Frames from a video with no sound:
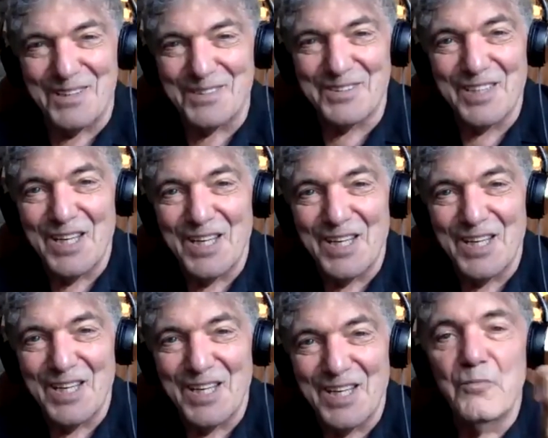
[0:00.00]
Because
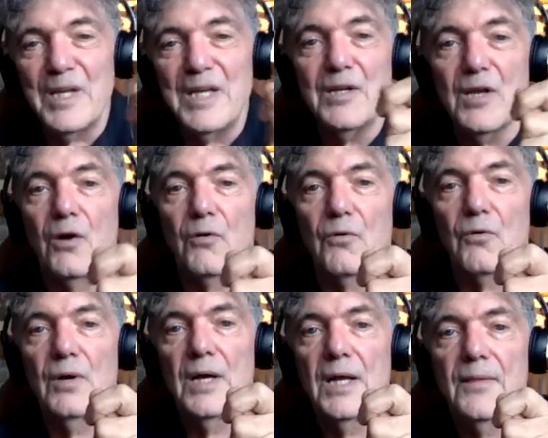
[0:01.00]
when we
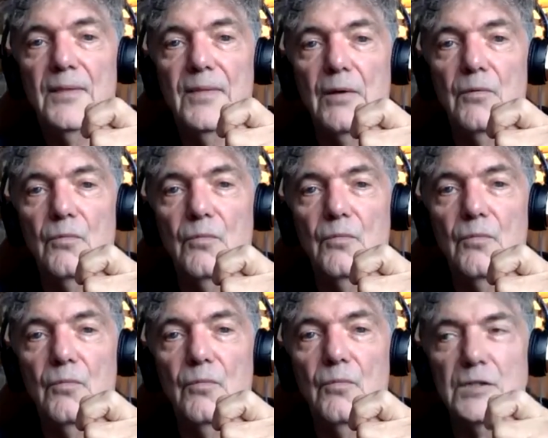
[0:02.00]
know that
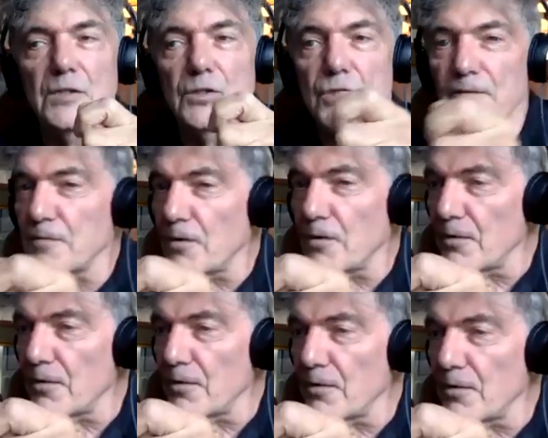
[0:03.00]
we can
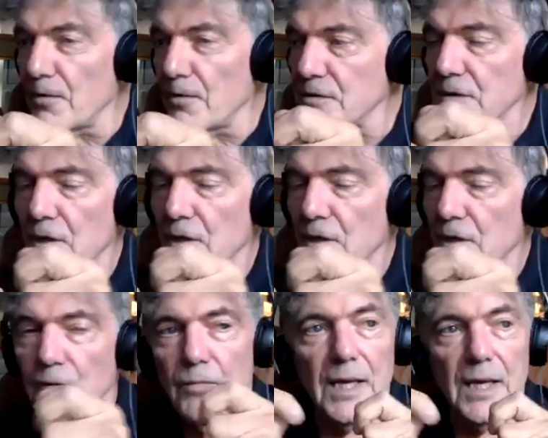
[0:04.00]
shift our thoughts,
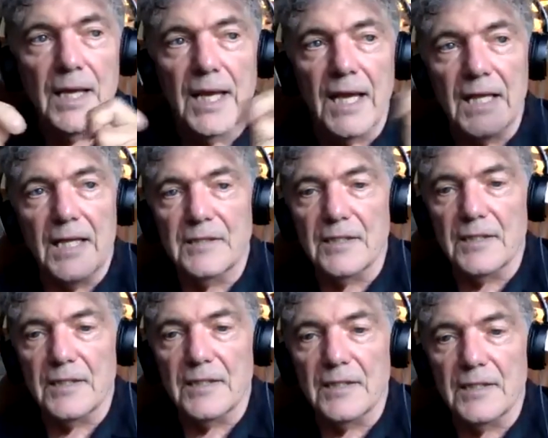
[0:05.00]
we can,
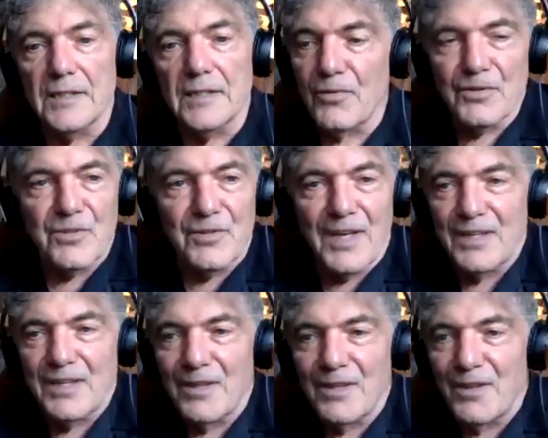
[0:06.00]
it's our
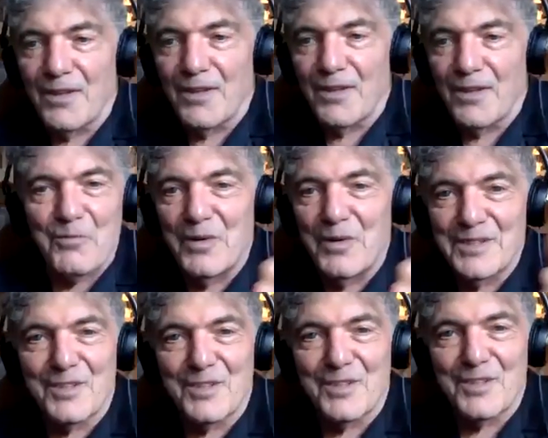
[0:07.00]
thoughts are like the
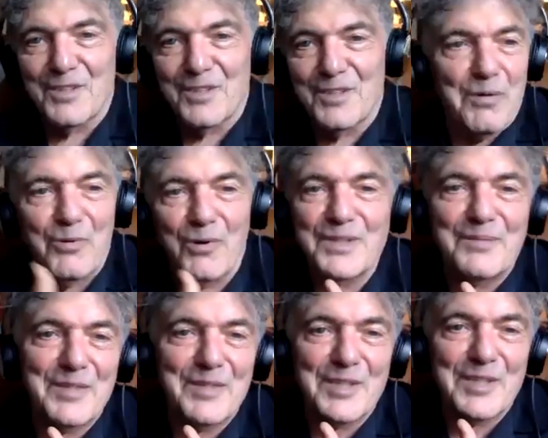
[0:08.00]
front wheels of a car. We
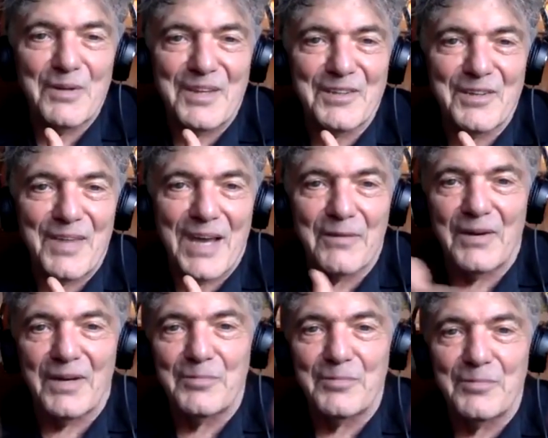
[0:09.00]
point them this way, they'll go
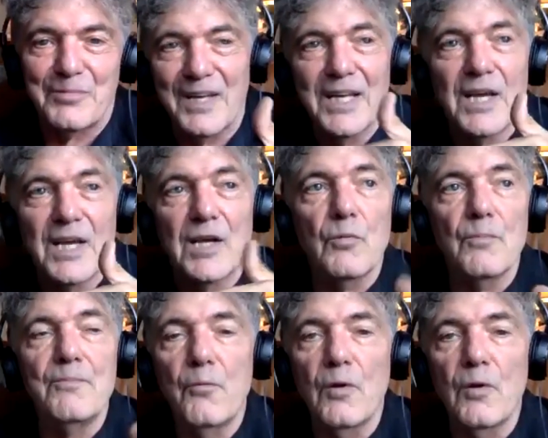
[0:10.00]
that way.
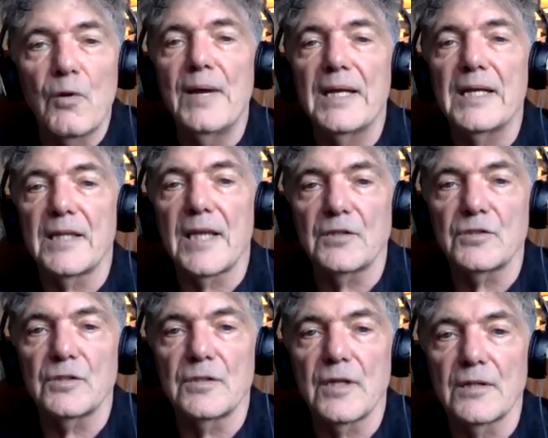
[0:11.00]
What
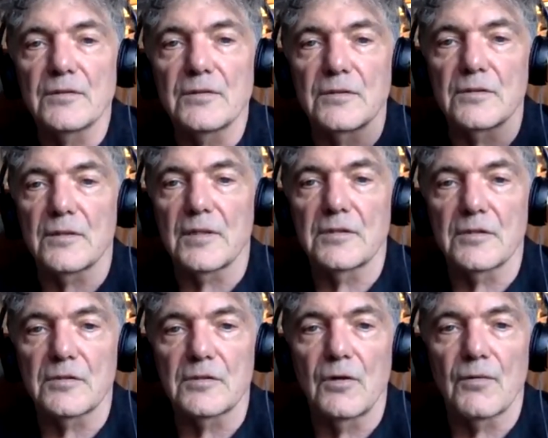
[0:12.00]
meditation does is
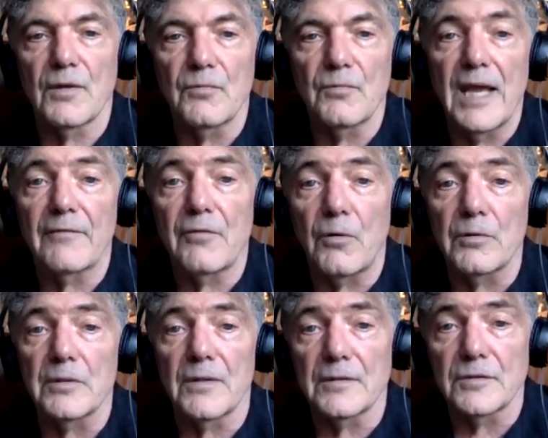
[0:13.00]
lets us know that we
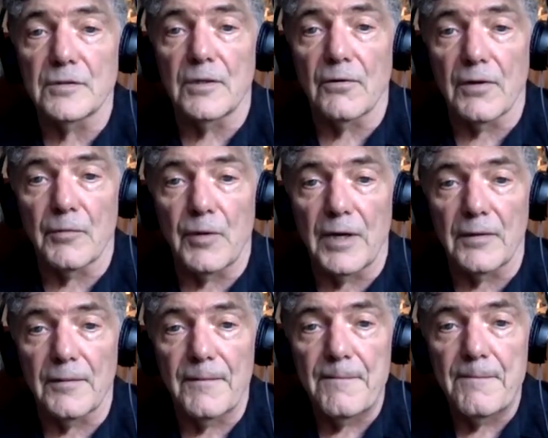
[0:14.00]
have hold of the steering wheel.